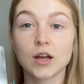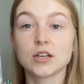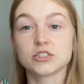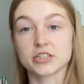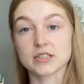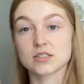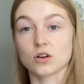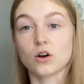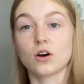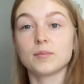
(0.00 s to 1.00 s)

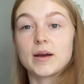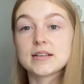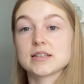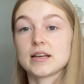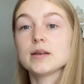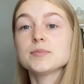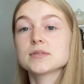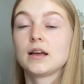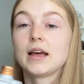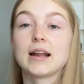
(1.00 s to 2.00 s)
just on my
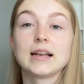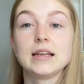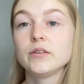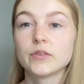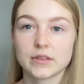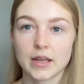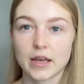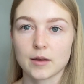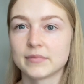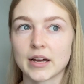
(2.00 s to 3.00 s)
tips, and I leave it
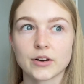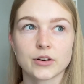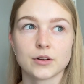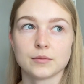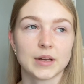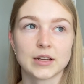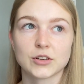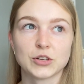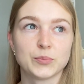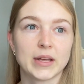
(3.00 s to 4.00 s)
there, I don't know, it
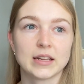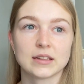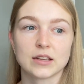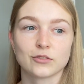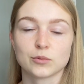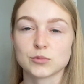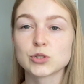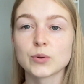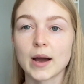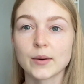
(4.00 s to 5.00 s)
could be anything from
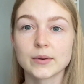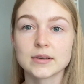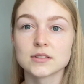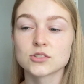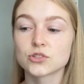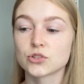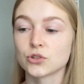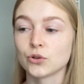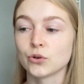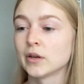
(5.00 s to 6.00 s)
2 hours
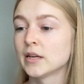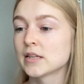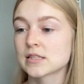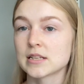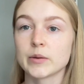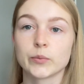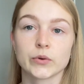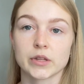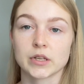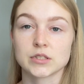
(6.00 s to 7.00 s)
to sleep
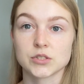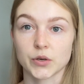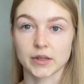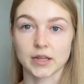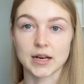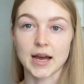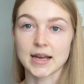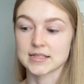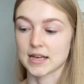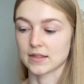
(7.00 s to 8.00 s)
with it during the
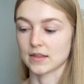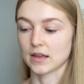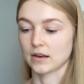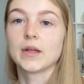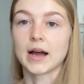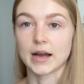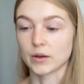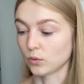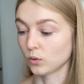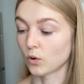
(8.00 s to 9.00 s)
night, and then I
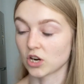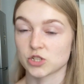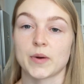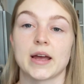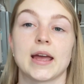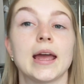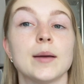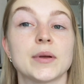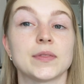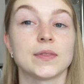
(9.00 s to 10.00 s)
will wash my hair.
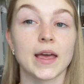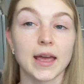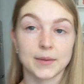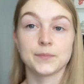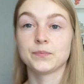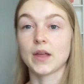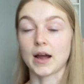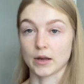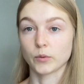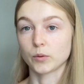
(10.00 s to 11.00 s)
But then
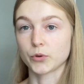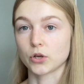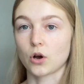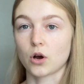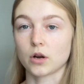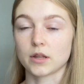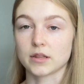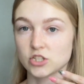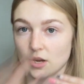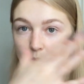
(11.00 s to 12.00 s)
I will put on
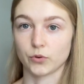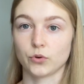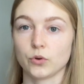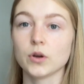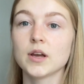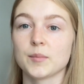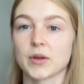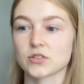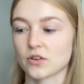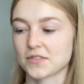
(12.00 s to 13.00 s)
the shampoo,
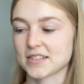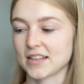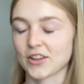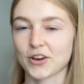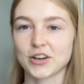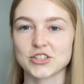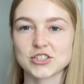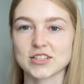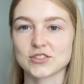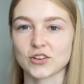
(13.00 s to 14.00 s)
because obviously the
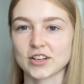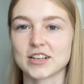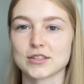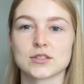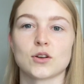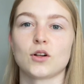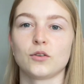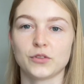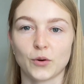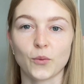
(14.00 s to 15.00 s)
conditioner is not going to
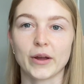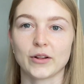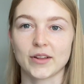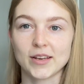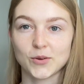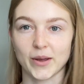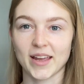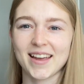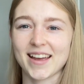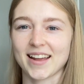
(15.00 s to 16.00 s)
dissolve the oil in your
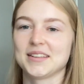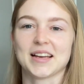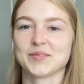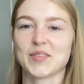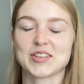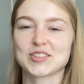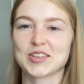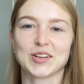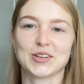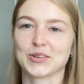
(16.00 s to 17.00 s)
hair, and yeah, it's just
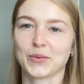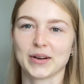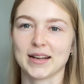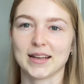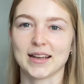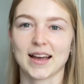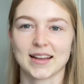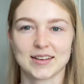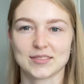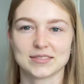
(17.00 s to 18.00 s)
going to look oily
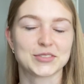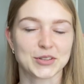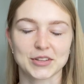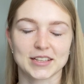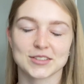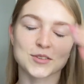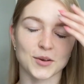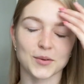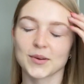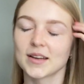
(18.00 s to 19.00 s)
and filthy.
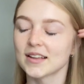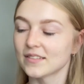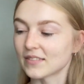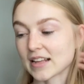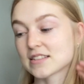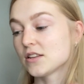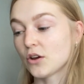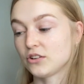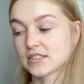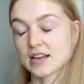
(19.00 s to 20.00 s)
So that's the
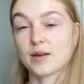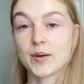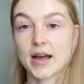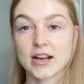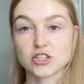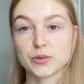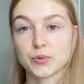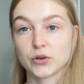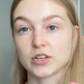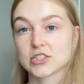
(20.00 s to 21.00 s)
only time I actually
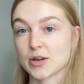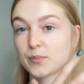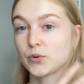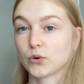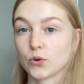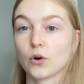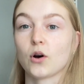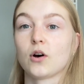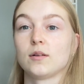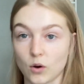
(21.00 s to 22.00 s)
put a shampoo
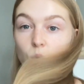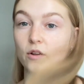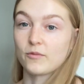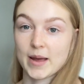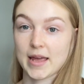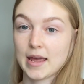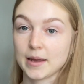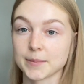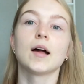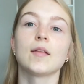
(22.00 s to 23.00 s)
on all of my
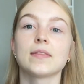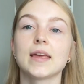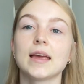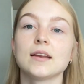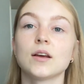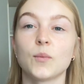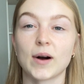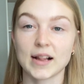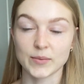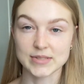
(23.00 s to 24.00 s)
hair. And then
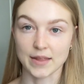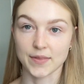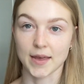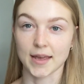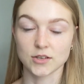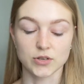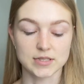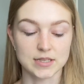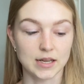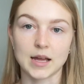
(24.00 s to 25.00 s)
while I was at the
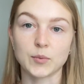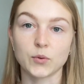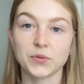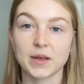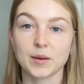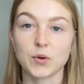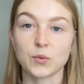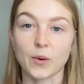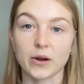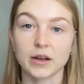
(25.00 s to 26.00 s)
hairdresser, I bought the
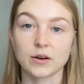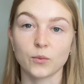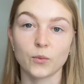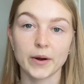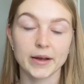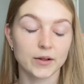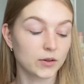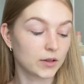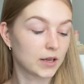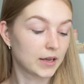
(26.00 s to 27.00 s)
Moroccan
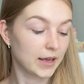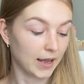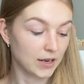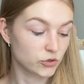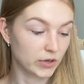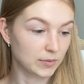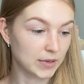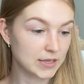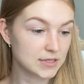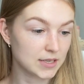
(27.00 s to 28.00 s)
oil hair
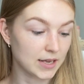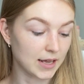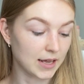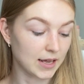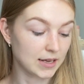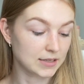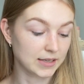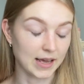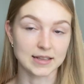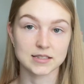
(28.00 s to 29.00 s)
treatment, and
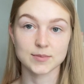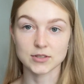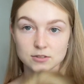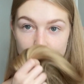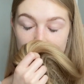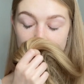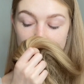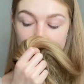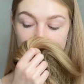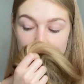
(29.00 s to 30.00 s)
yeah, it smells
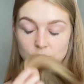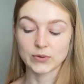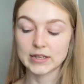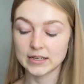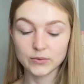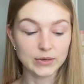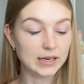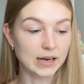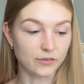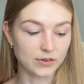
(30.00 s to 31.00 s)
really
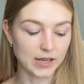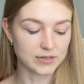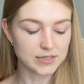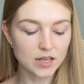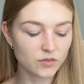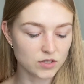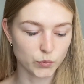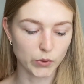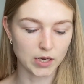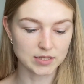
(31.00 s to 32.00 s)
lovely. I'll see if
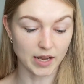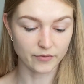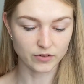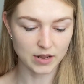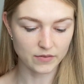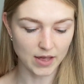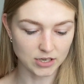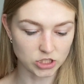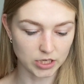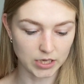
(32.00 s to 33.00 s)
this works. I've never
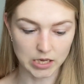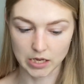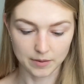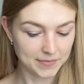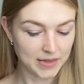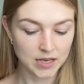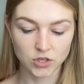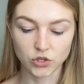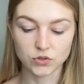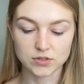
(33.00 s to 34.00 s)
actually
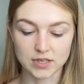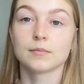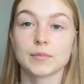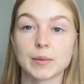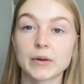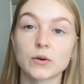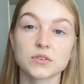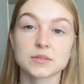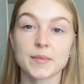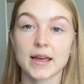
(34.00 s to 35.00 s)
used it, but
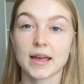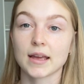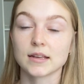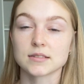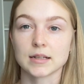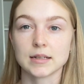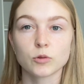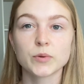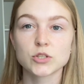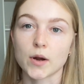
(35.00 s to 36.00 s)
because my hair gets a little
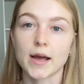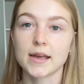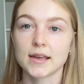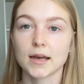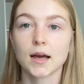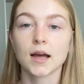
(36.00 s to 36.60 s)
bit drier here,